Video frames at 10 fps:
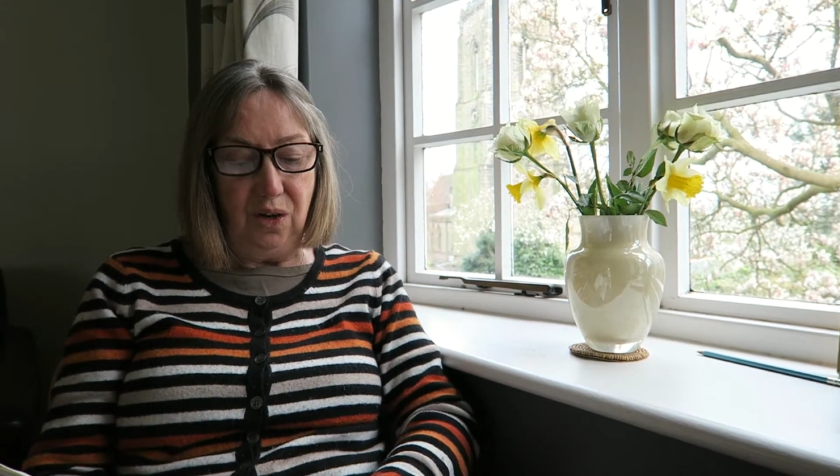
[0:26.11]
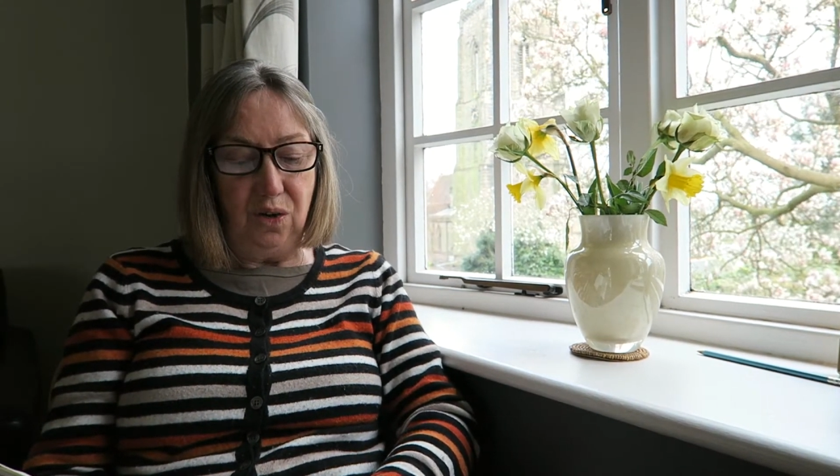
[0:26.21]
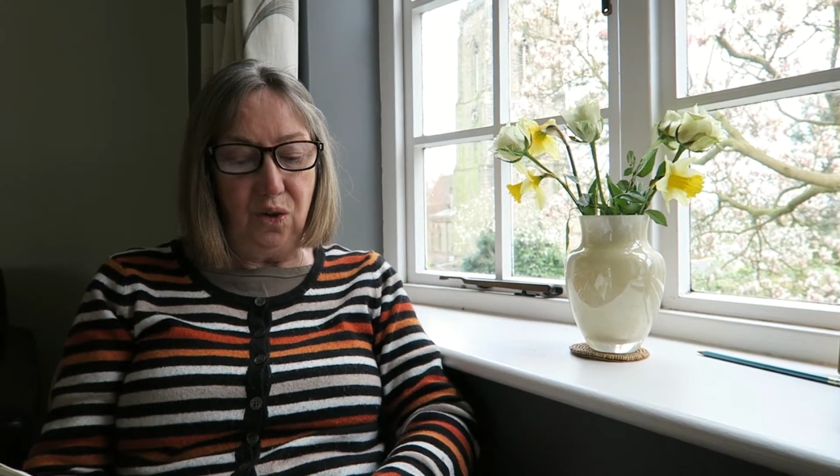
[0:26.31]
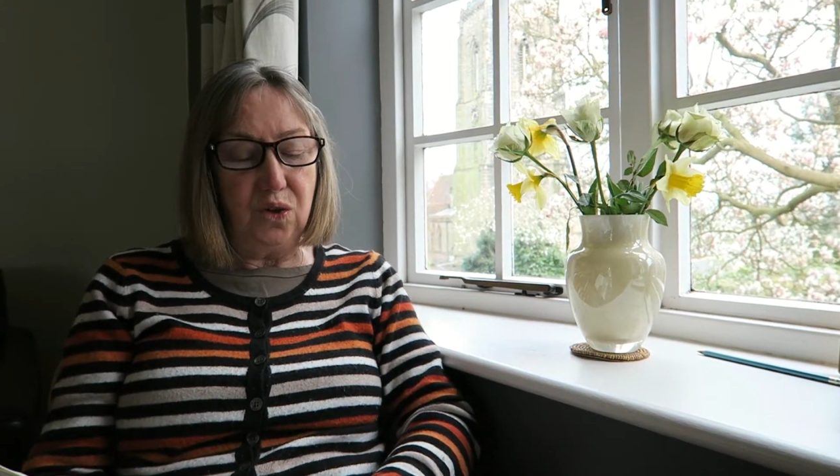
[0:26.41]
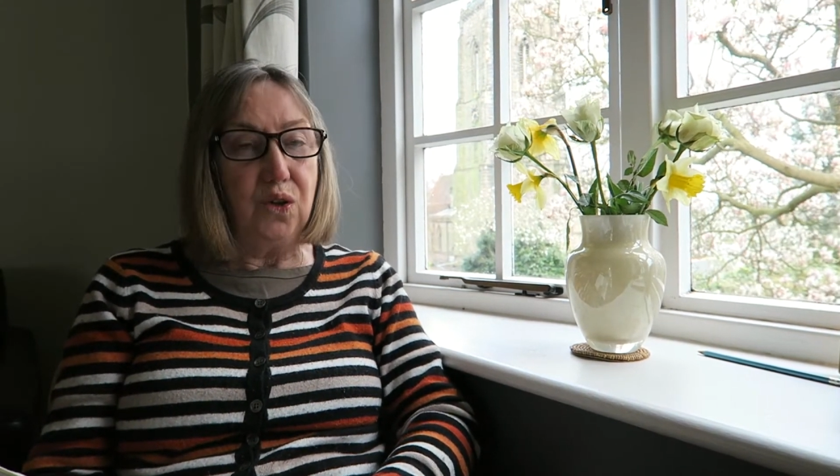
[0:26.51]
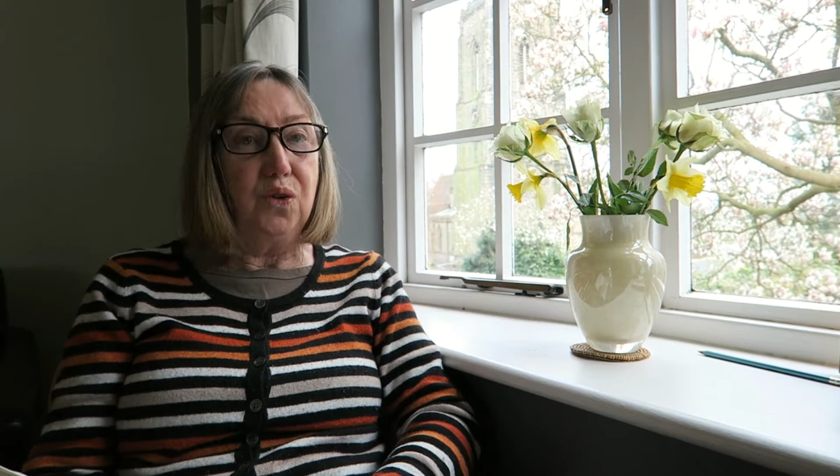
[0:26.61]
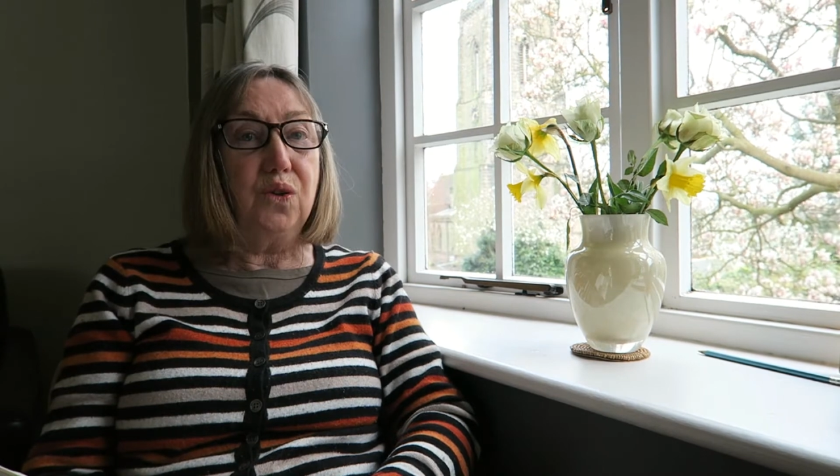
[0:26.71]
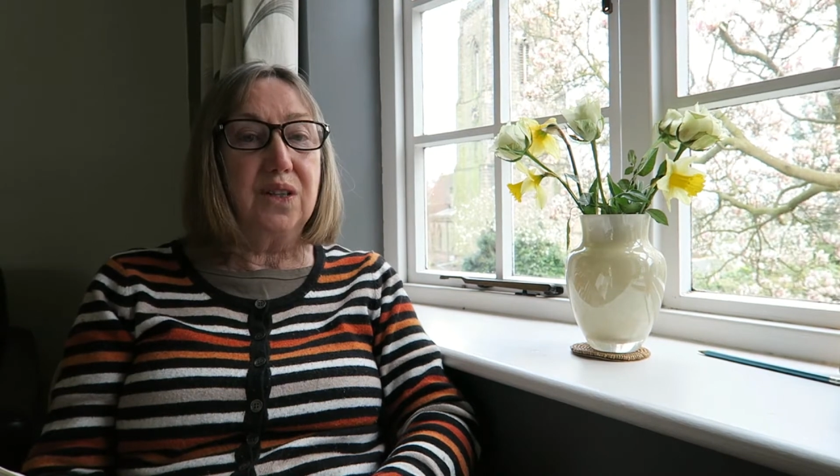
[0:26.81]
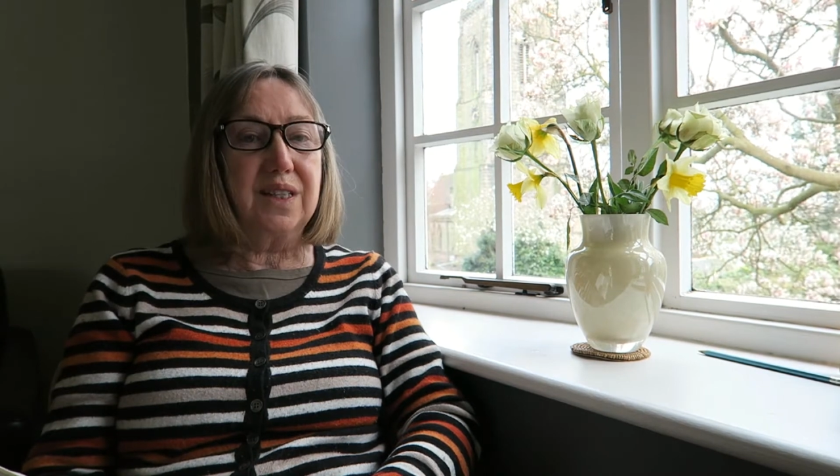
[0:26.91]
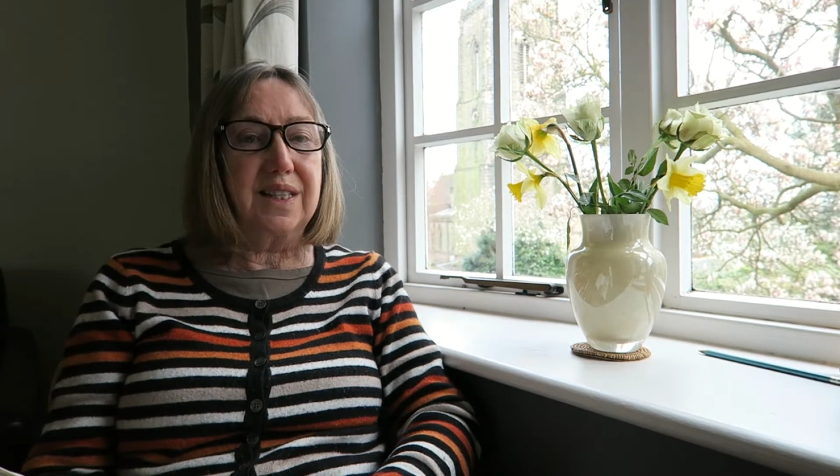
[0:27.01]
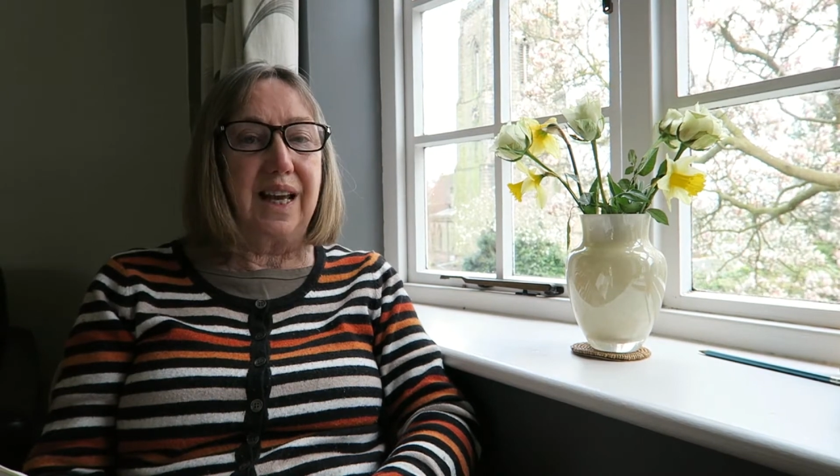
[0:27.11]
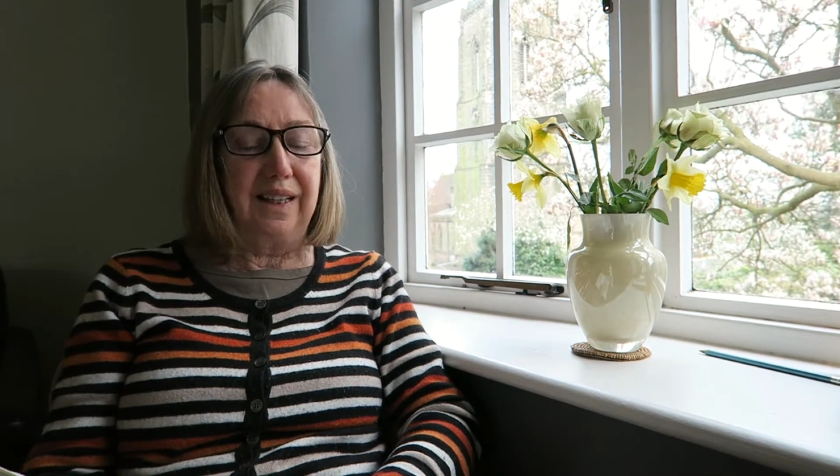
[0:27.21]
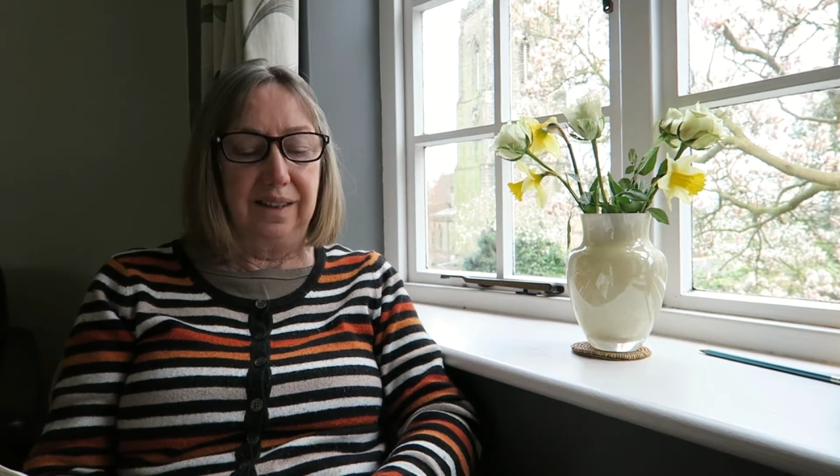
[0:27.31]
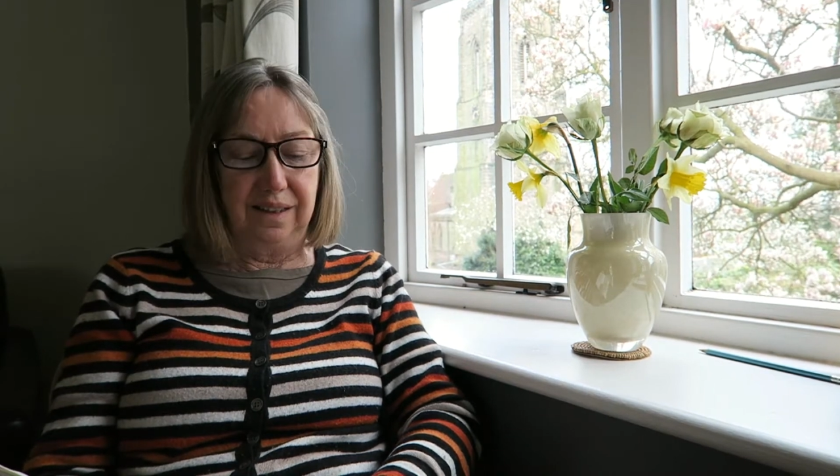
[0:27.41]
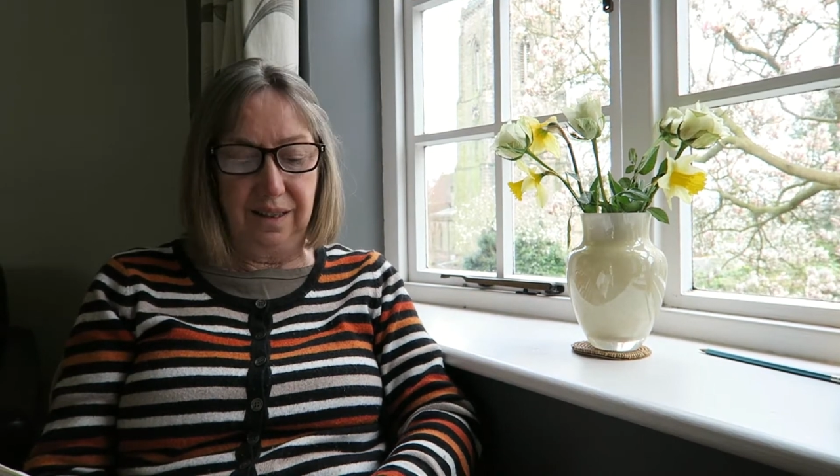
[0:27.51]
Lord, who could
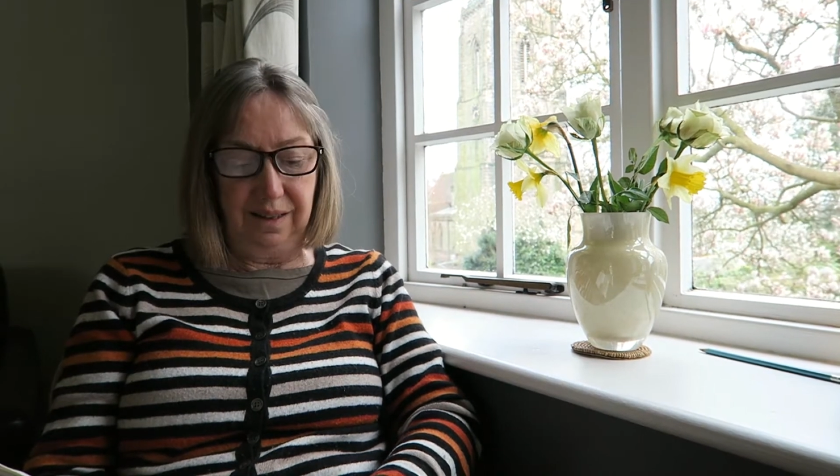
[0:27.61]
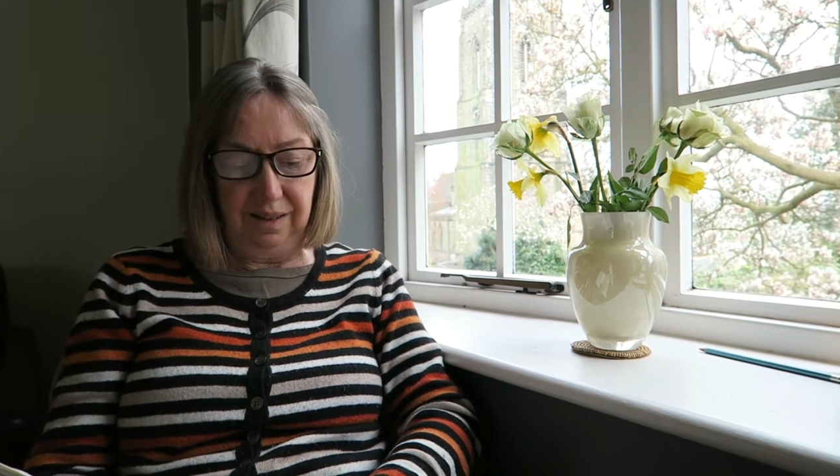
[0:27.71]
stand?